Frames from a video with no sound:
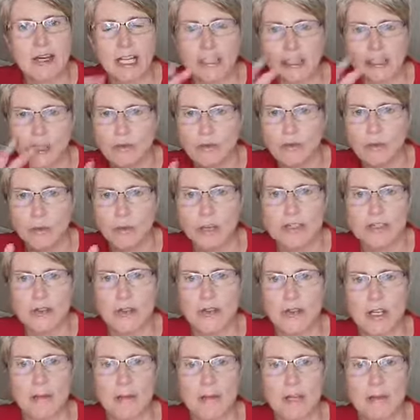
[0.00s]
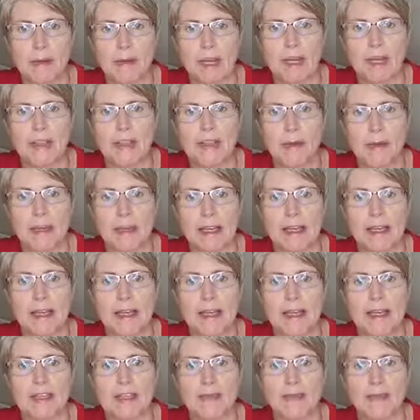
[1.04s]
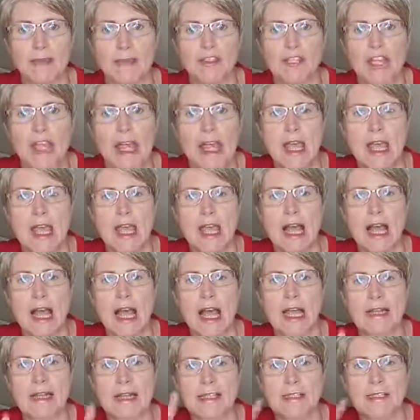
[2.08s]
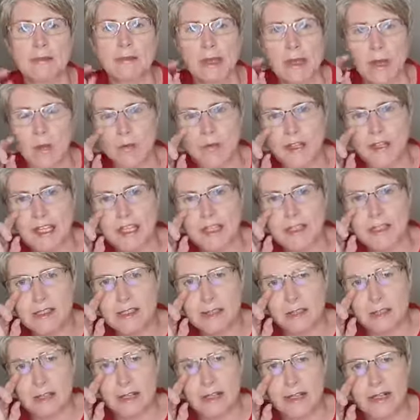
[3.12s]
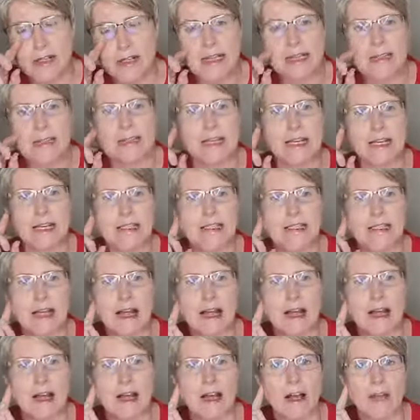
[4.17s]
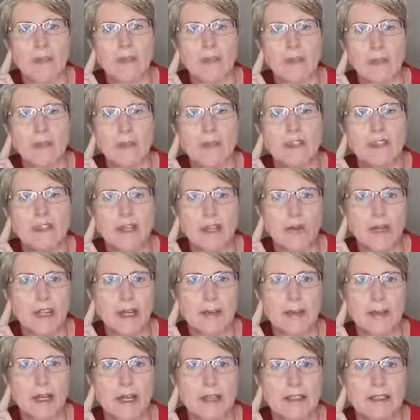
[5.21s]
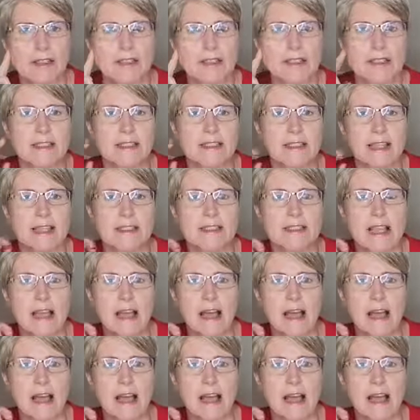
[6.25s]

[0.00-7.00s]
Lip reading: I don't know what soybean spaghetti is, but I guess my only concern is that with soya products is that